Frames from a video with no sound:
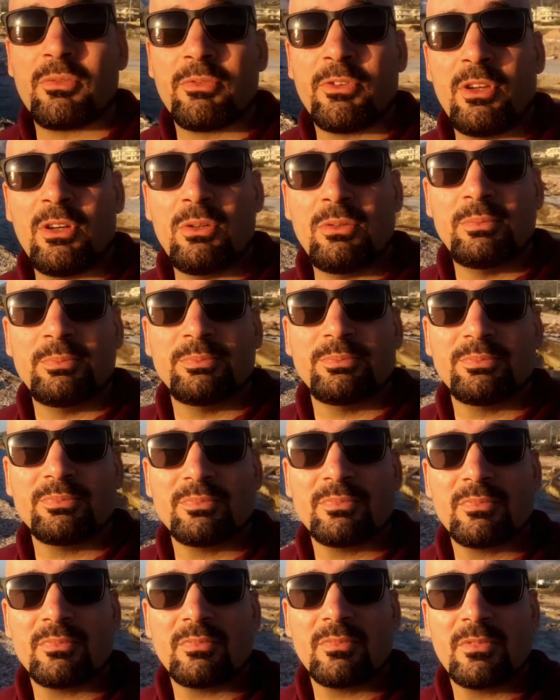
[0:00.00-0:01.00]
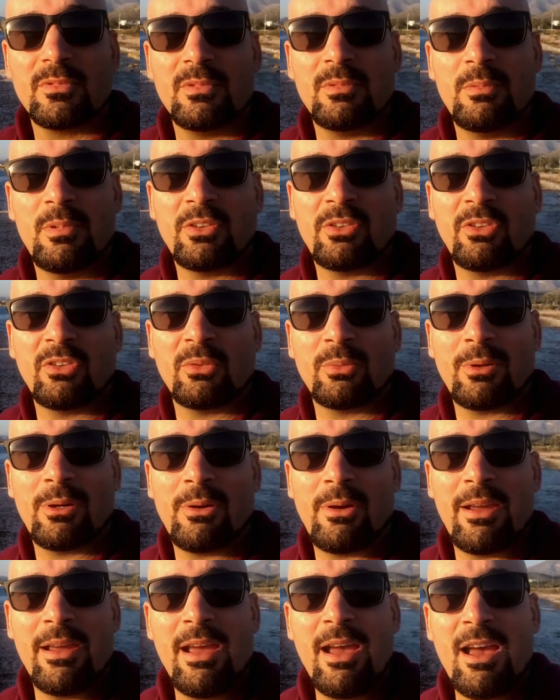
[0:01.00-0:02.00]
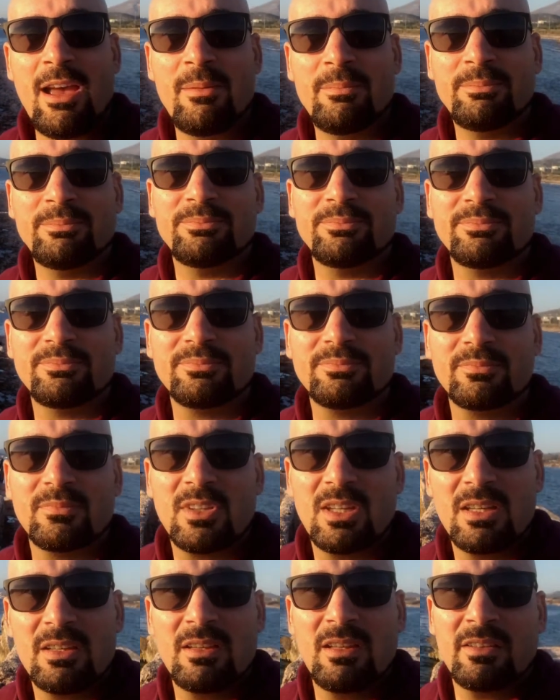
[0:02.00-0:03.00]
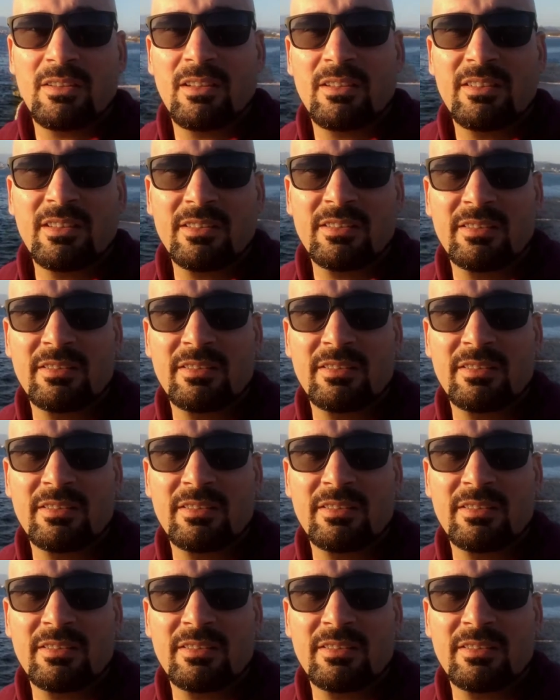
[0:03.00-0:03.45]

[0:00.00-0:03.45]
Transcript: you the view. This is where I am. This is